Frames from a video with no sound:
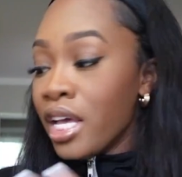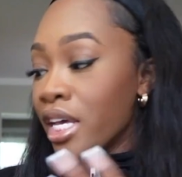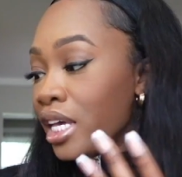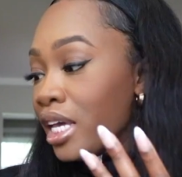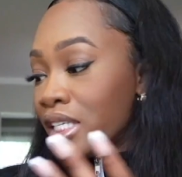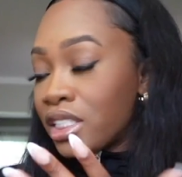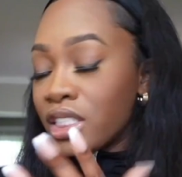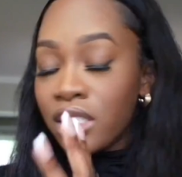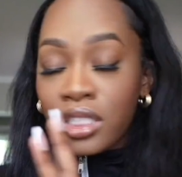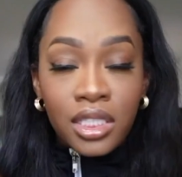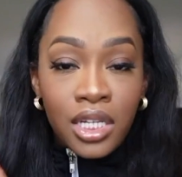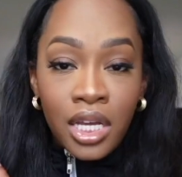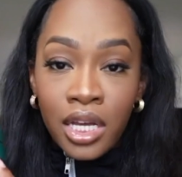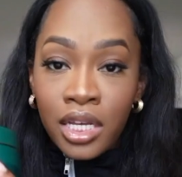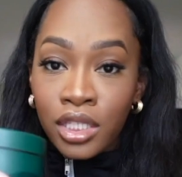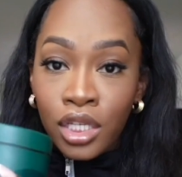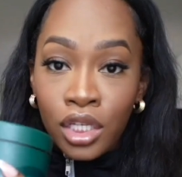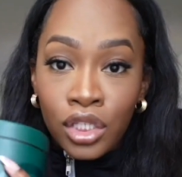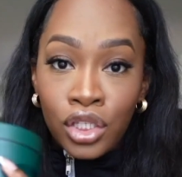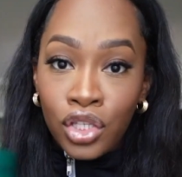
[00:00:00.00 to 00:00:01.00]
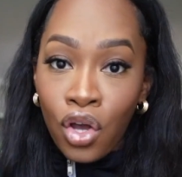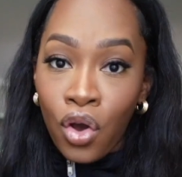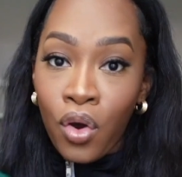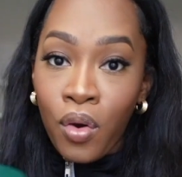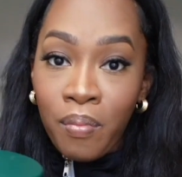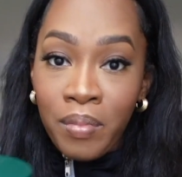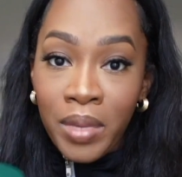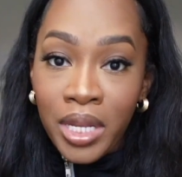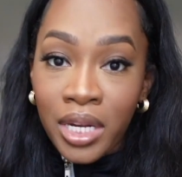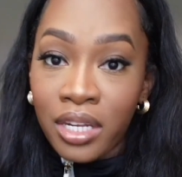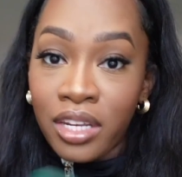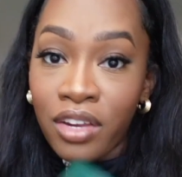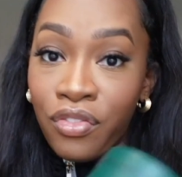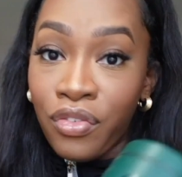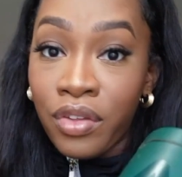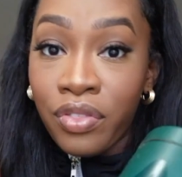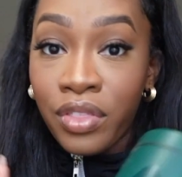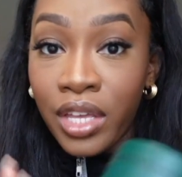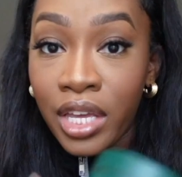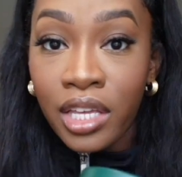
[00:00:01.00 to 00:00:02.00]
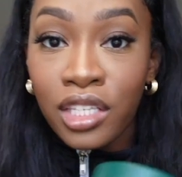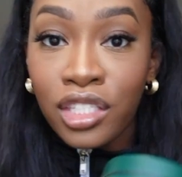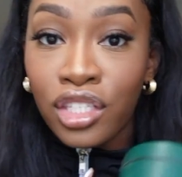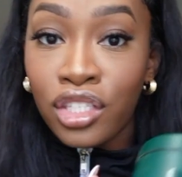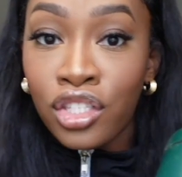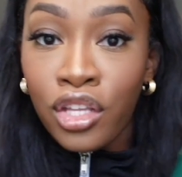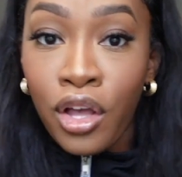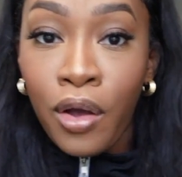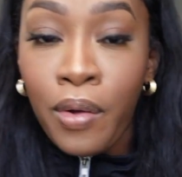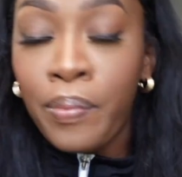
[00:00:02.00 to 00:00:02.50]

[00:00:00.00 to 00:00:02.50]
It just does so many different things. So